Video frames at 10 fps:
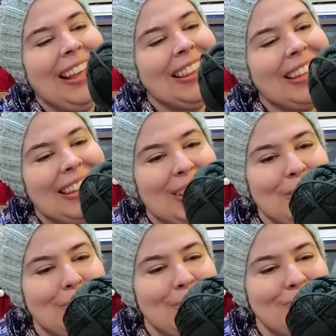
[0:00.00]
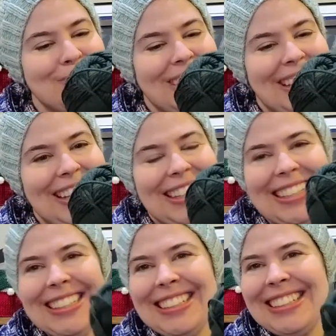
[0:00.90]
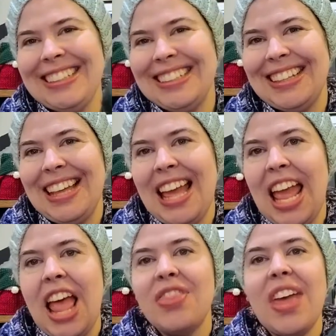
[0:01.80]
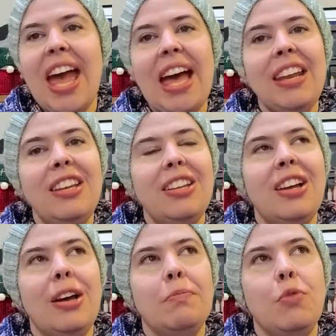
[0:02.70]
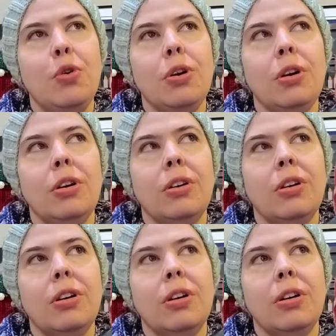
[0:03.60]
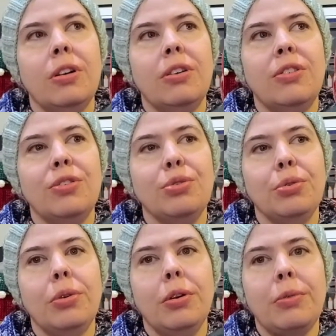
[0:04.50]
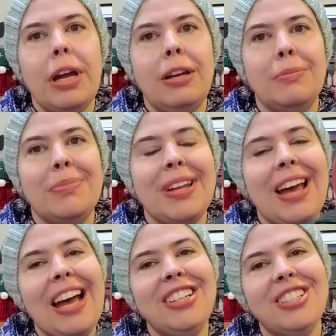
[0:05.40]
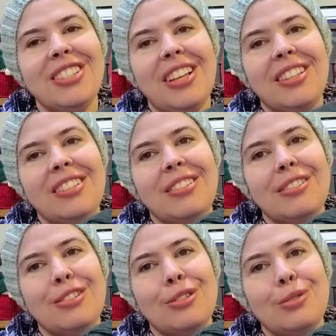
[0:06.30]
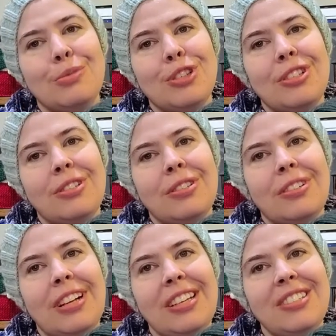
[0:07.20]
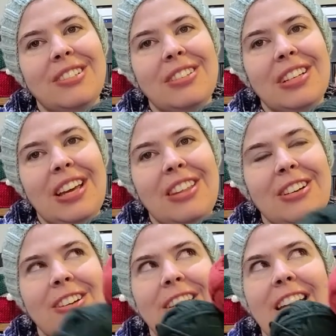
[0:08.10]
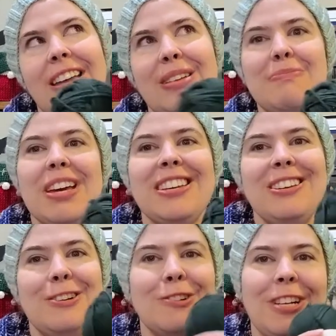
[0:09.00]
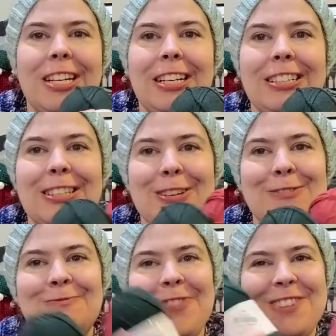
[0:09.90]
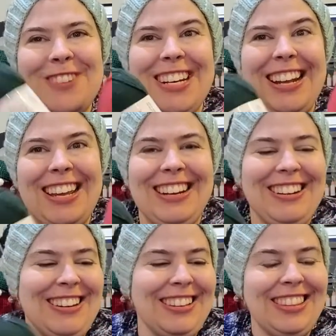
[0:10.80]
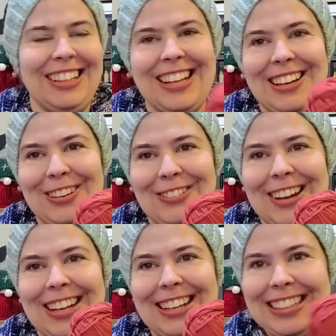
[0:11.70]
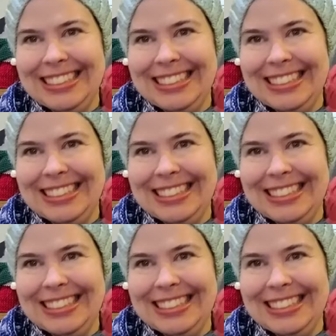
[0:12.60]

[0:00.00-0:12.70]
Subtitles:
Thought that would be pretty. They had a more truer red, but I just thought this looked so much nicer together, and Becky agreed, so I went ahead and got the lighter red.